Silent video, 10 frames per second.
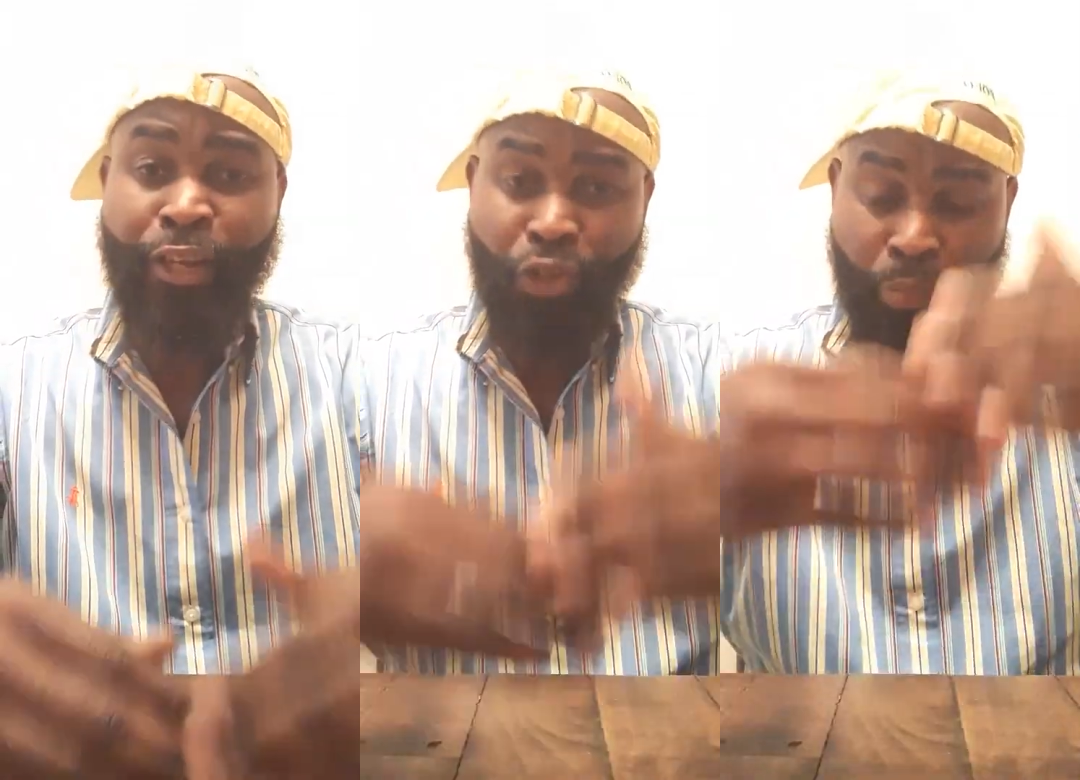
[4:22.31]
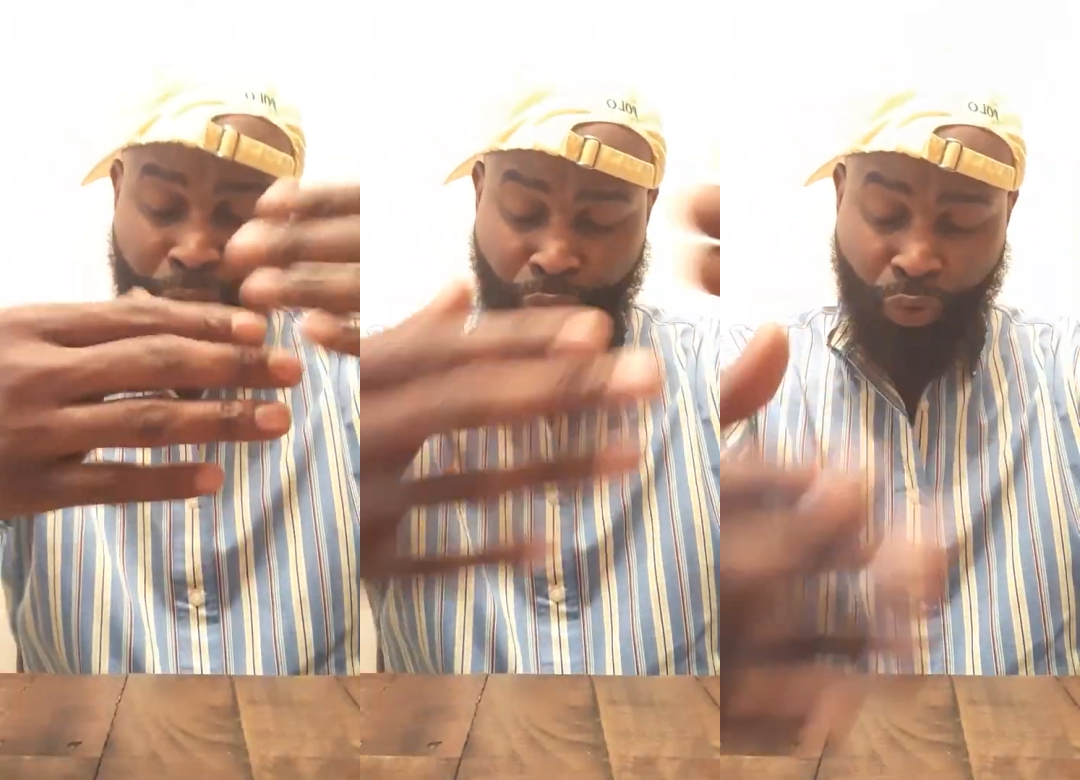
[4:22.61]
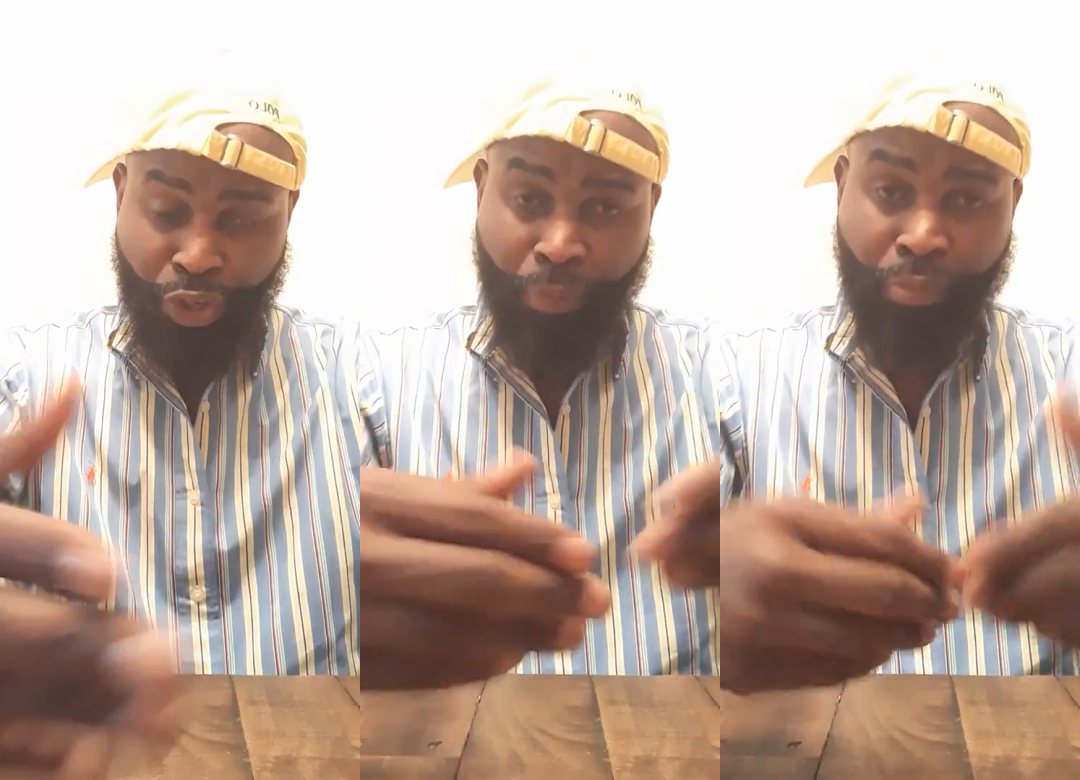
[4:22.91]
you put it
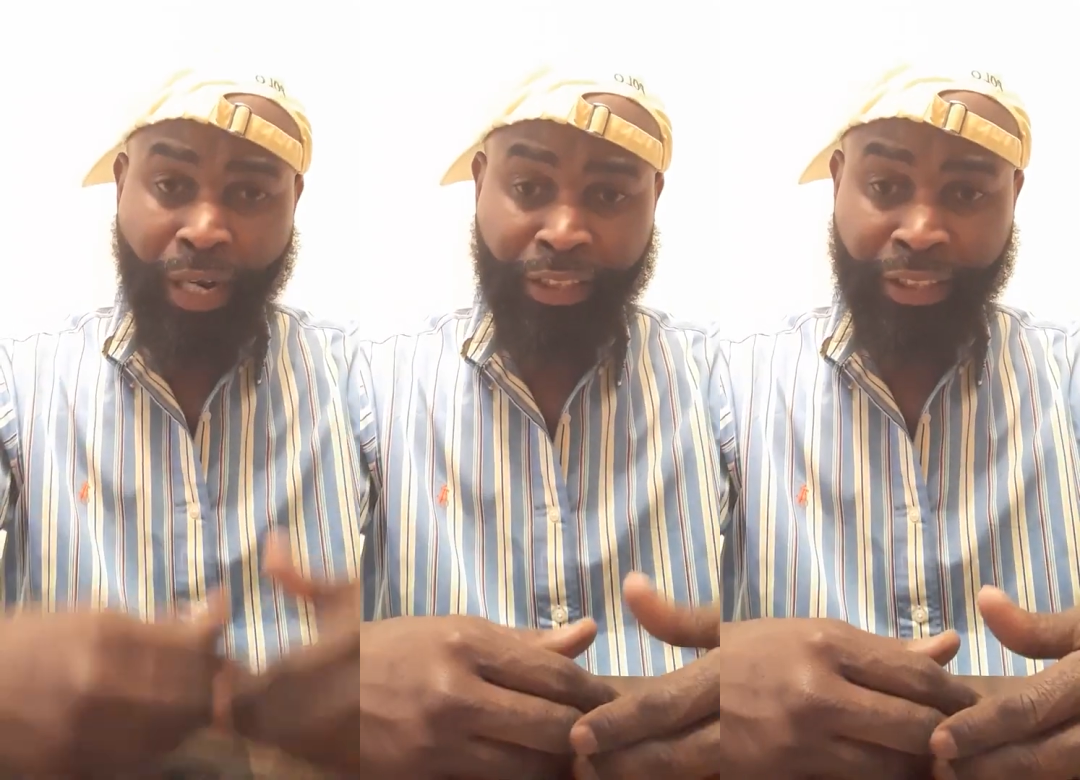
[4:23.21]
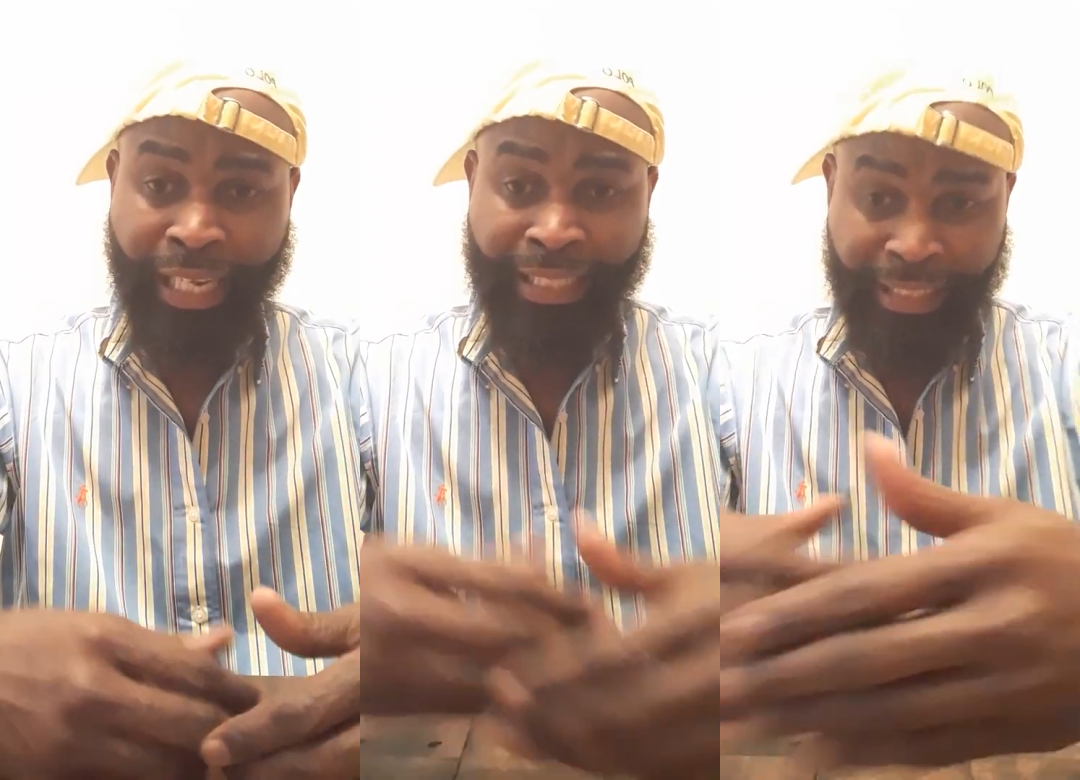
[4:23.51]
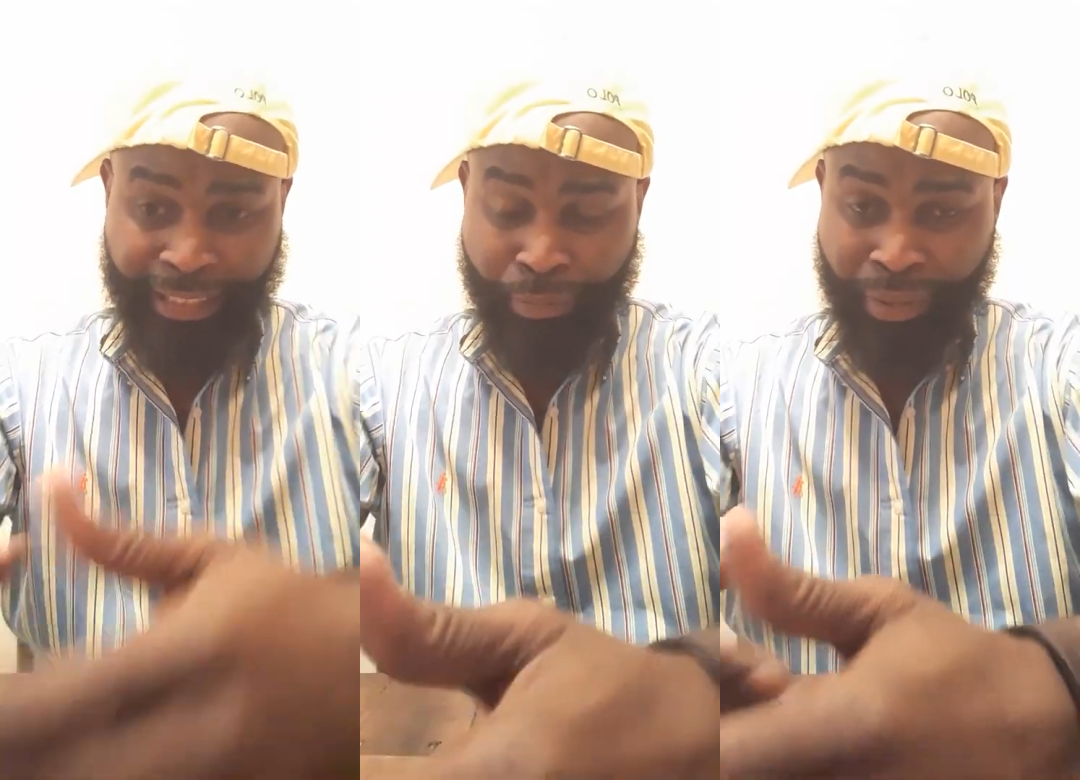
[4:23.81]
on your project as
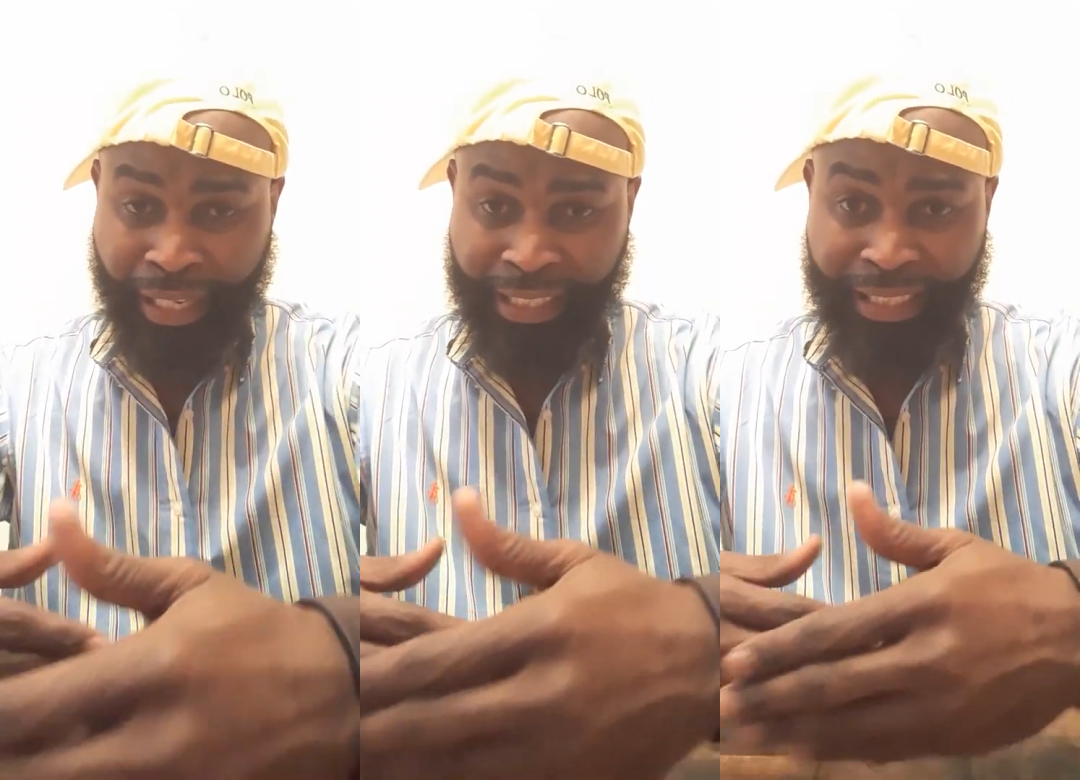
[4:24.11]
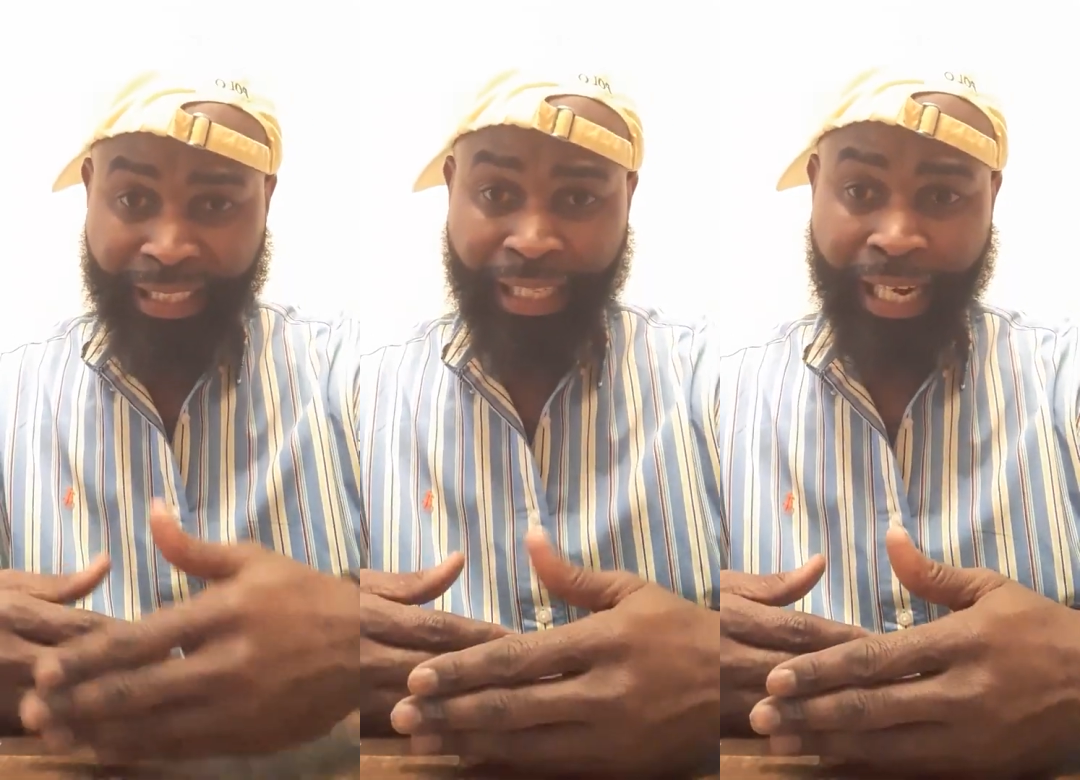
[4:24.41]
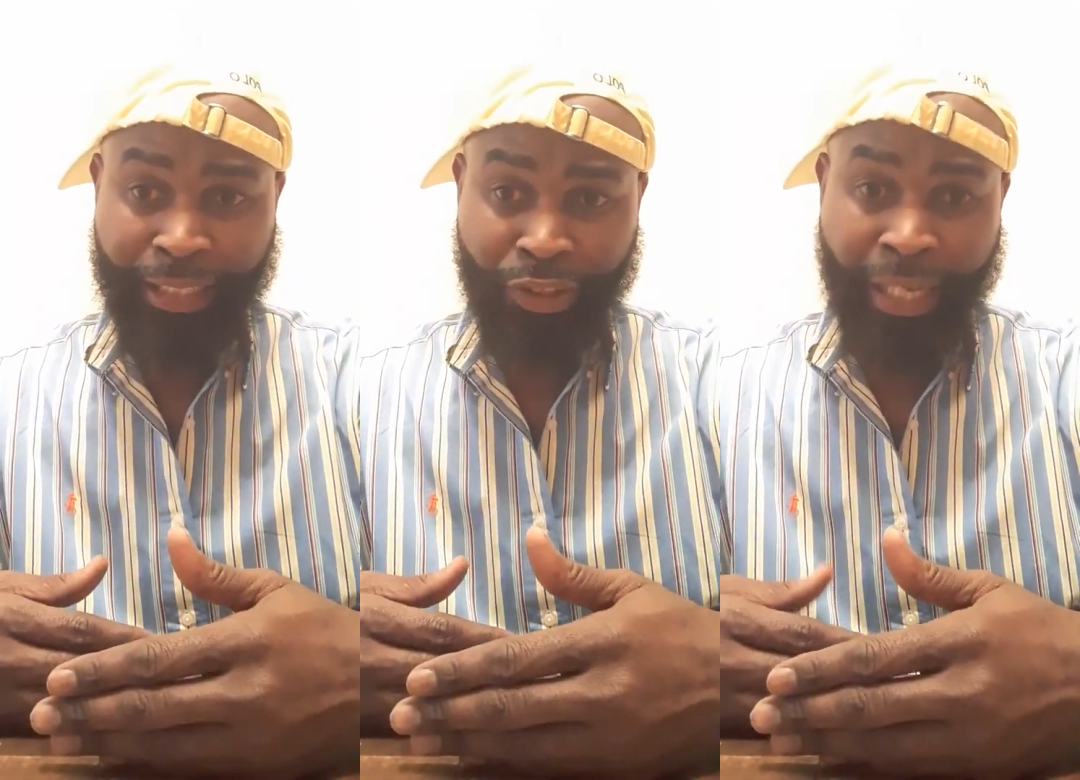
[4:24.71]
it's stipulated in the
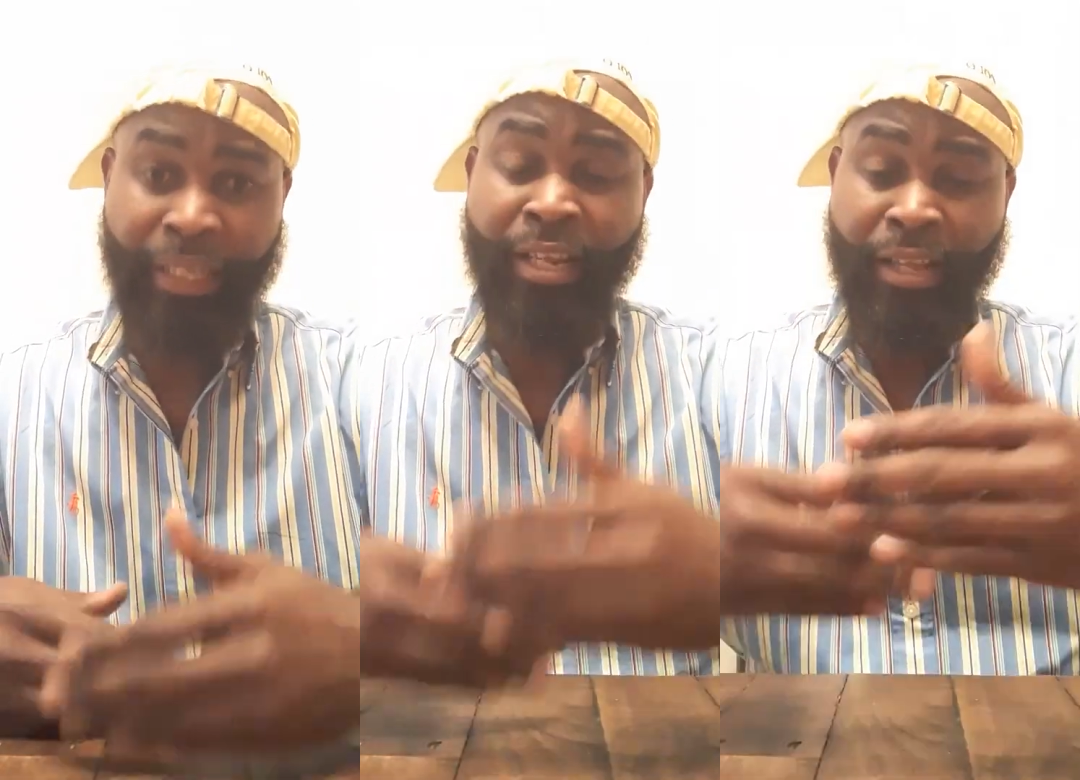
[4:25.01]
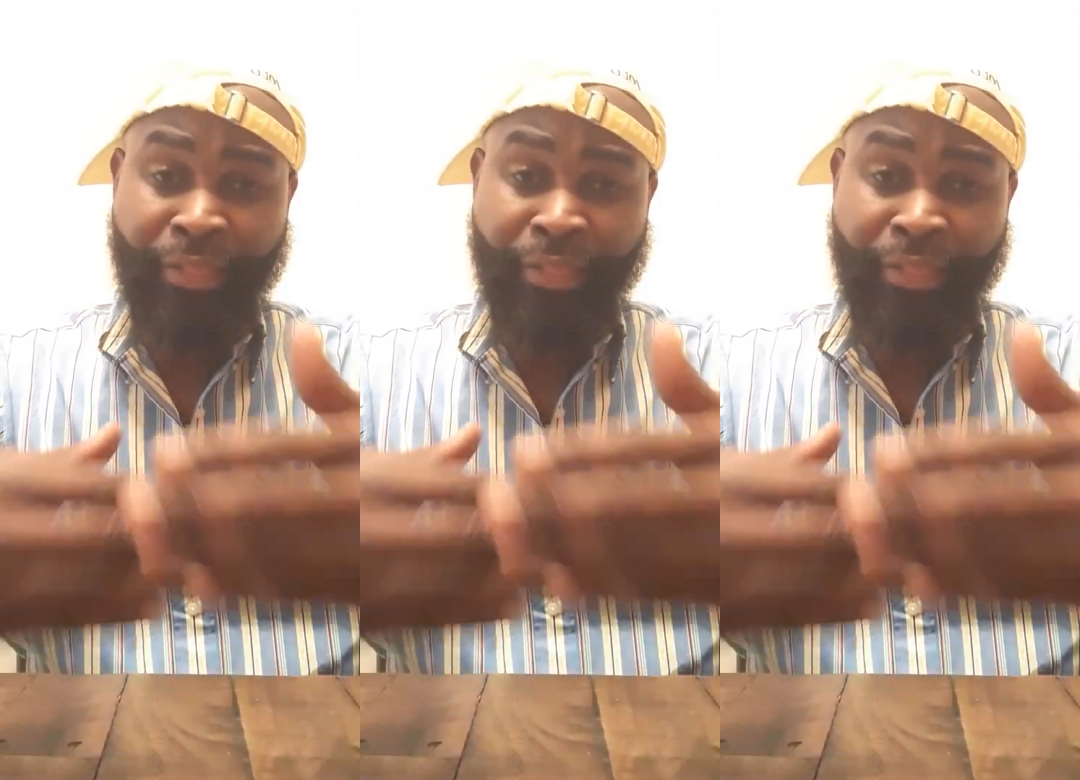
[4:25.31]
contract.